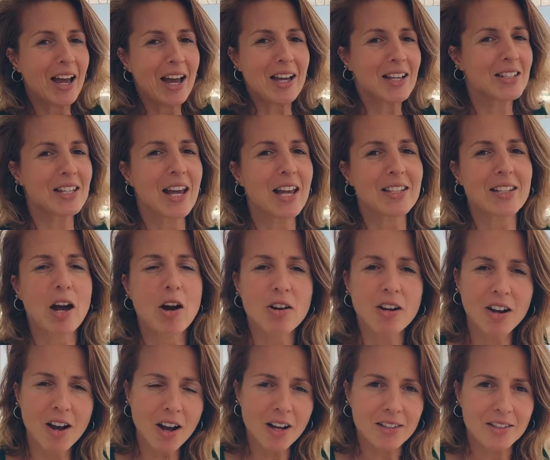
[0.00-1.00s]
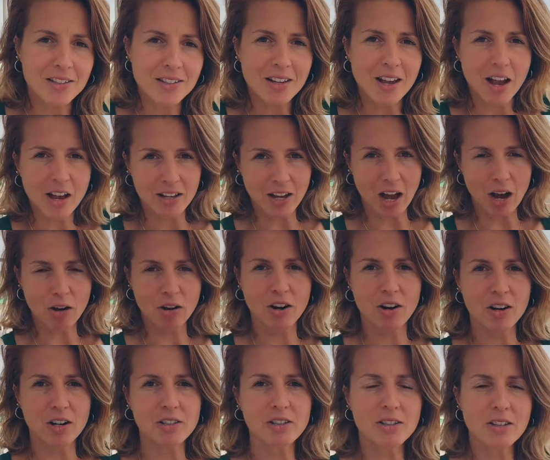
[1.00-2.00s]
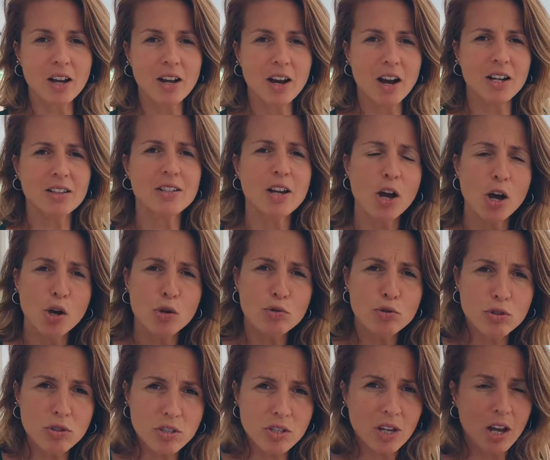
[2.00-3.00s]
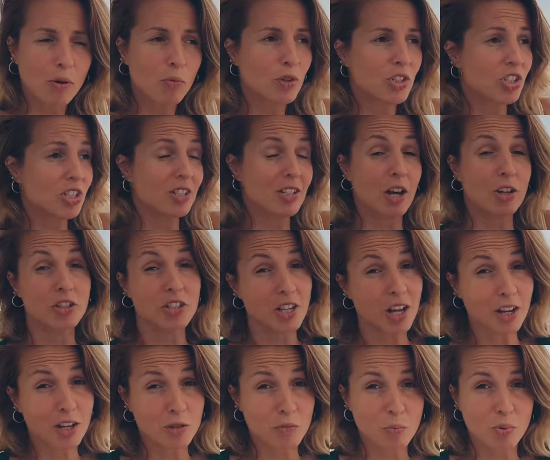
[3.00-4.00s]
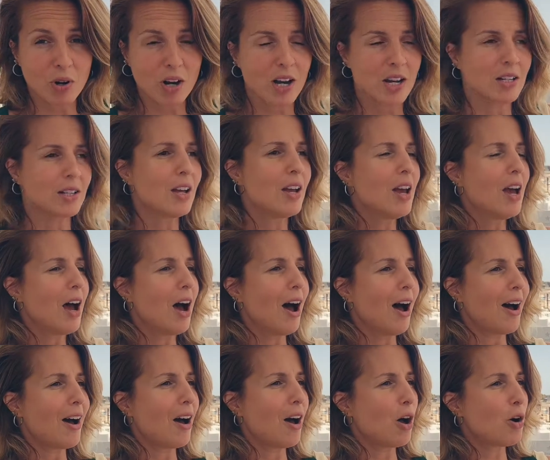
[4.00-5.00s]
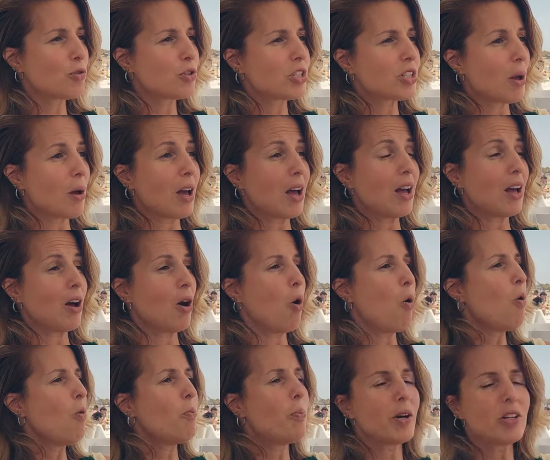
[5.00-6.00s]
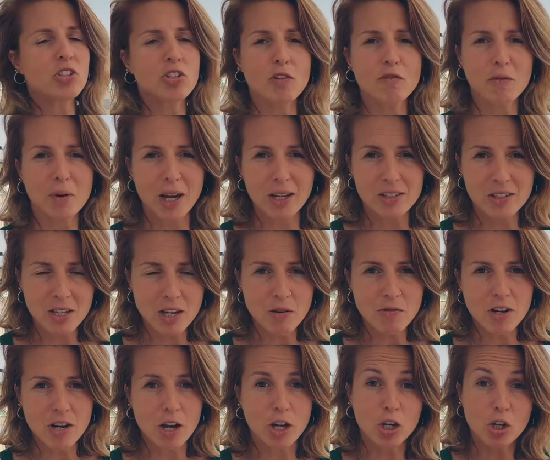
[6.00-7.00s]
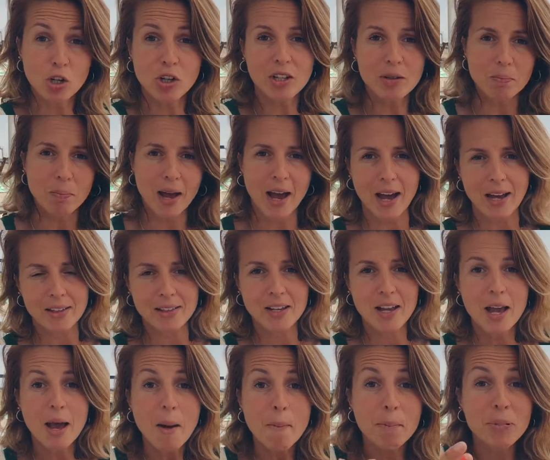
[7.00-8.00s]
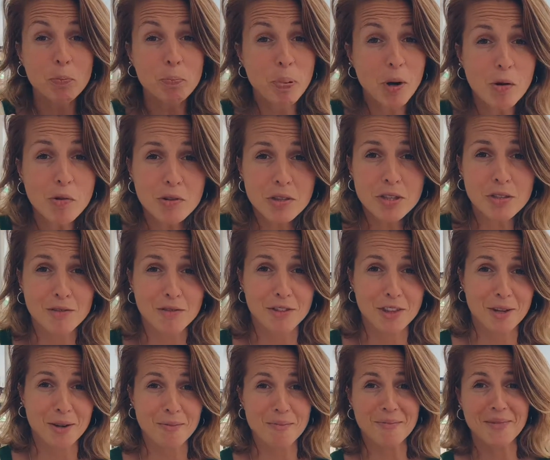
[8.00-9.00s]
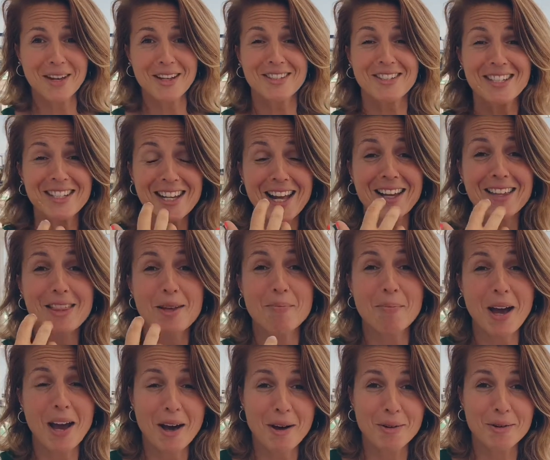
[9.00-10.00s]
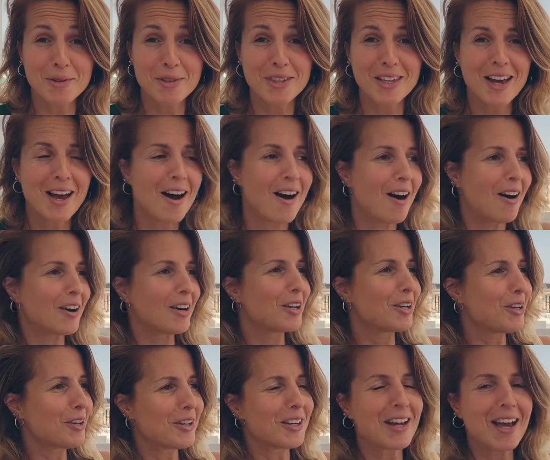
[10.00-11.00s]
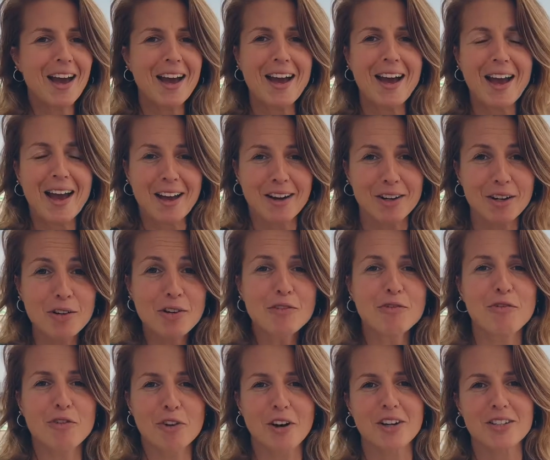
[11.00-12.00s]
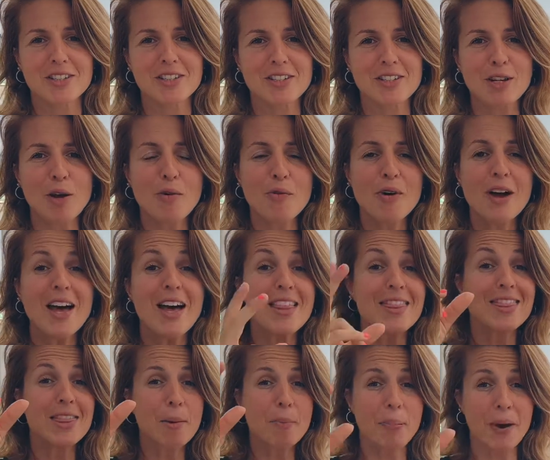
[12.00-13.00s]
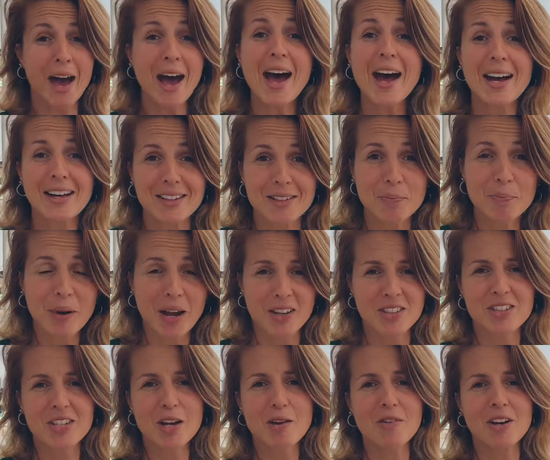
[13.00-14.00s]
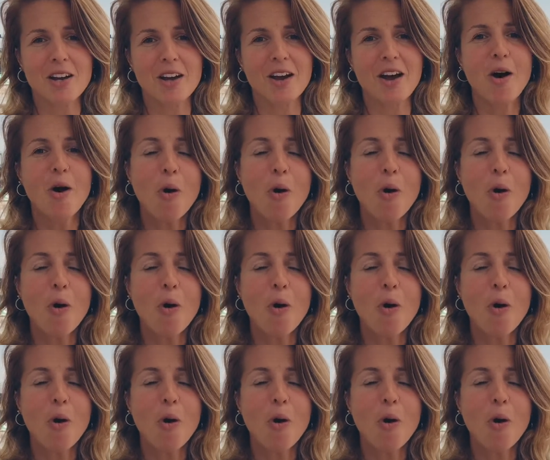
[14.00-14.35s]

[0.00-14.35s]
as our gut hosts, which is our second brain, hosts a whole bunch of bacteria, good and bad. But both of them, just like the mouth, are good for us. So the bad bacteria